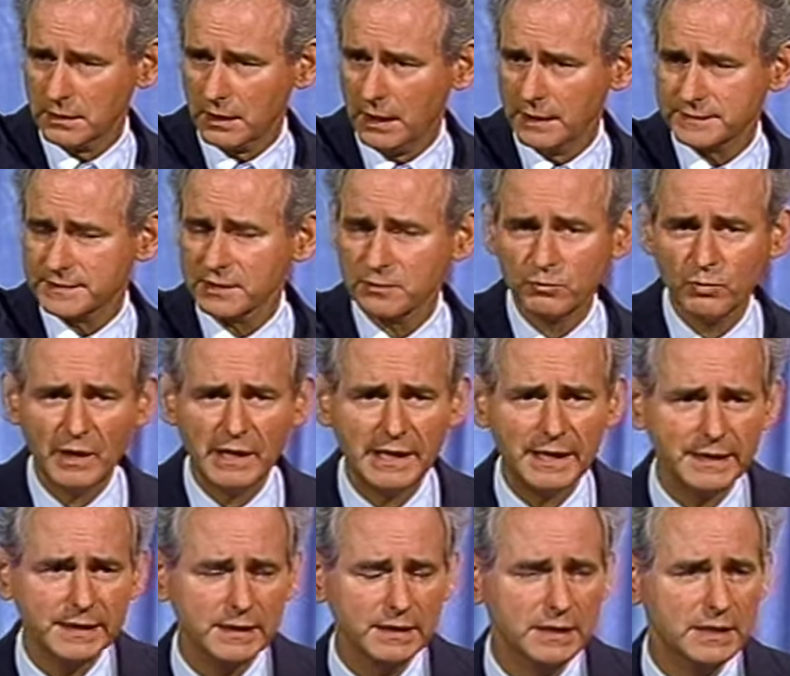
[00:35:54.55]
I said,
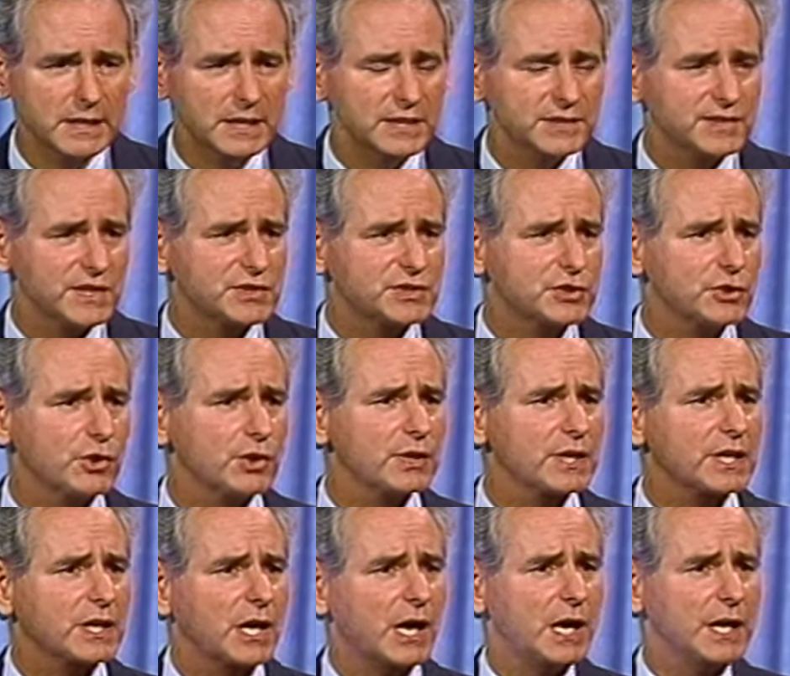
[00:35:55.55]
Why? He says, You're
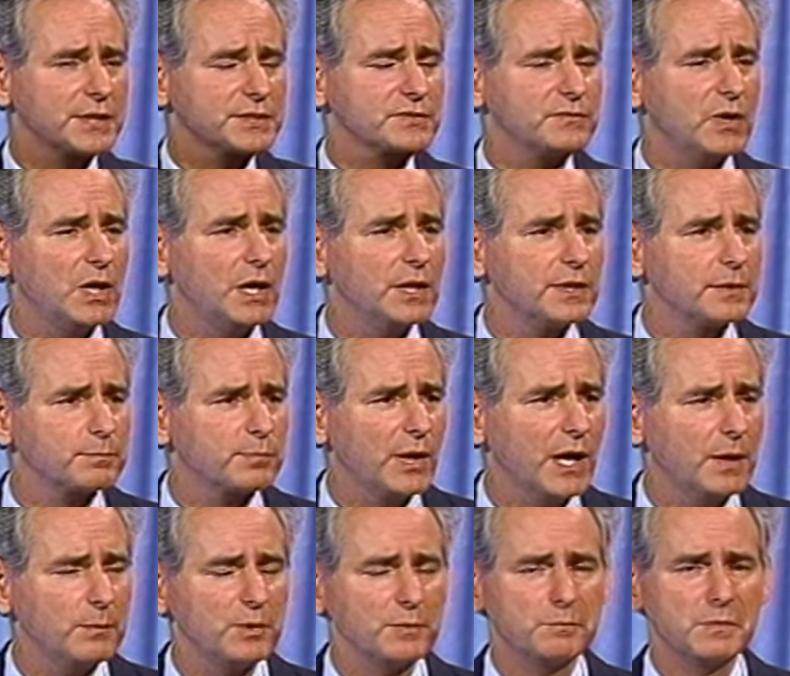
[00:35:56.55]
the cause of all the
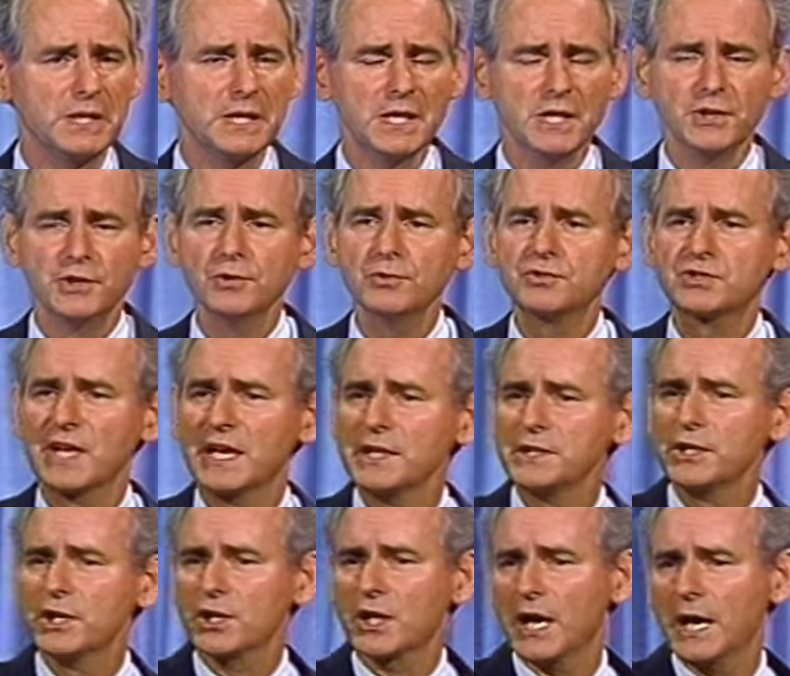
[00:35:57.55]
problem. You tell
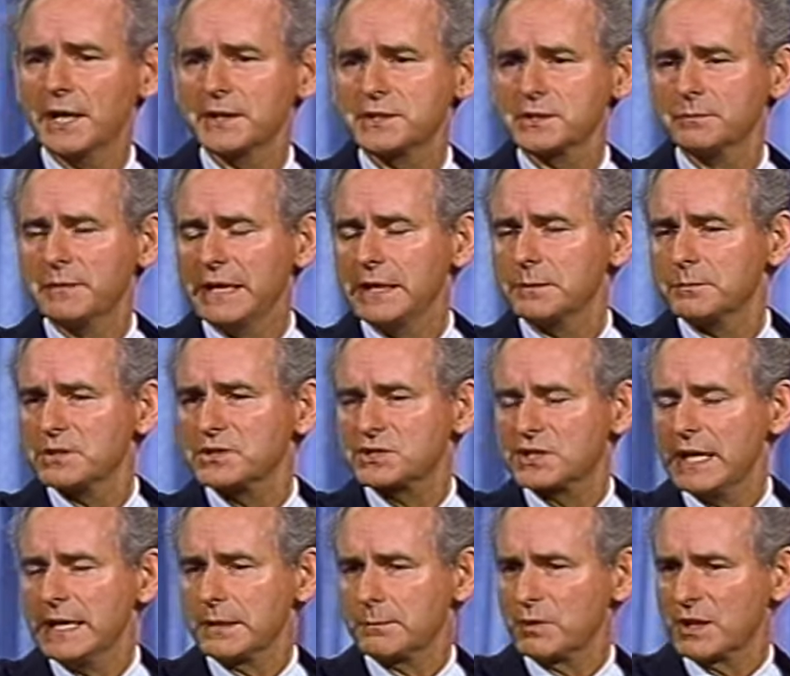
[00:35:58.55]
your God you made a
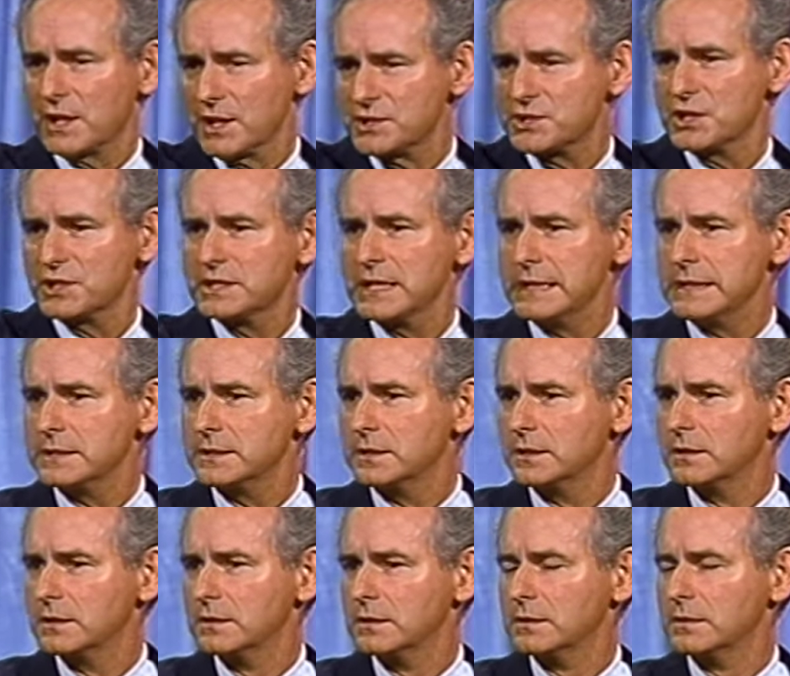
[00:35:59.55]
mistake because you did.
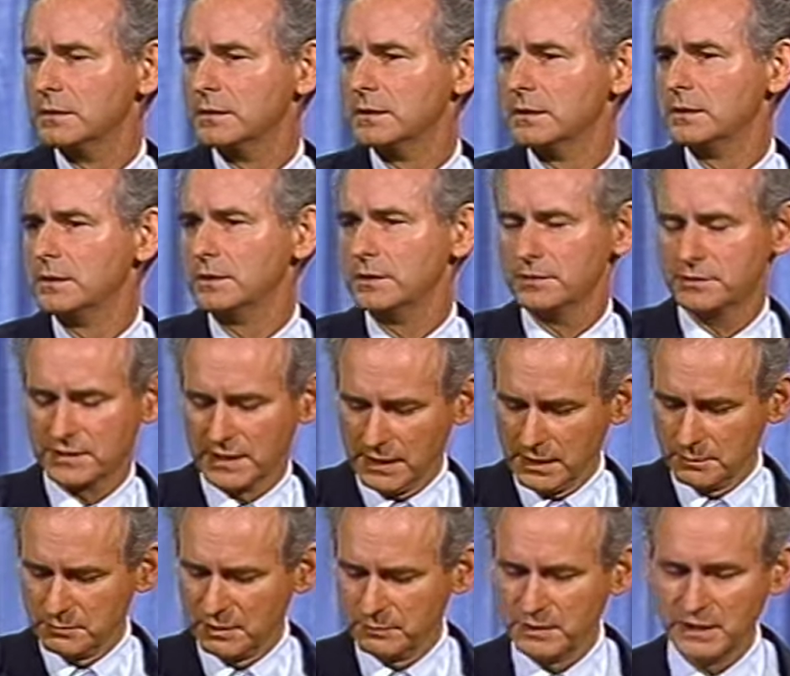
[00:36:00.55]
You
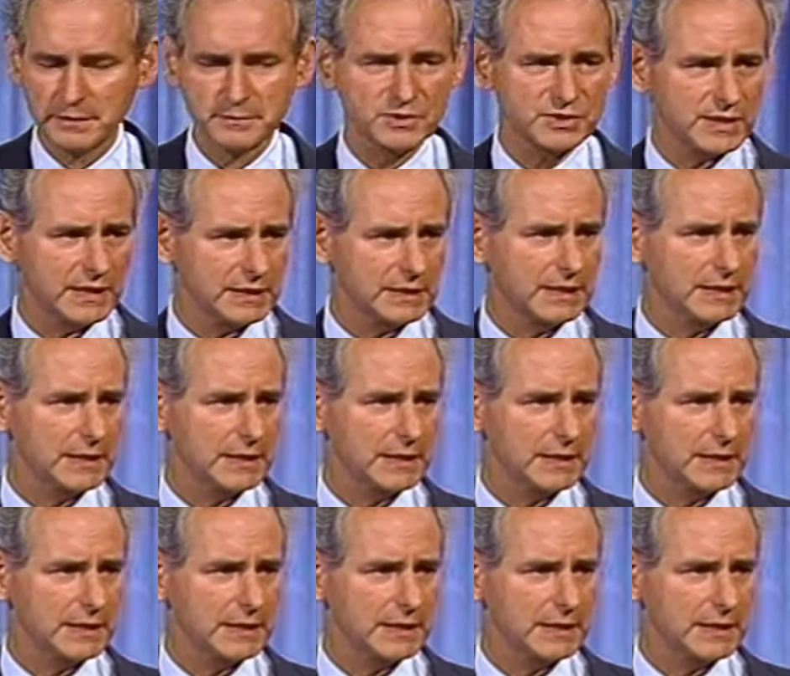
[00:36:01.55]
tell him you made a mistake and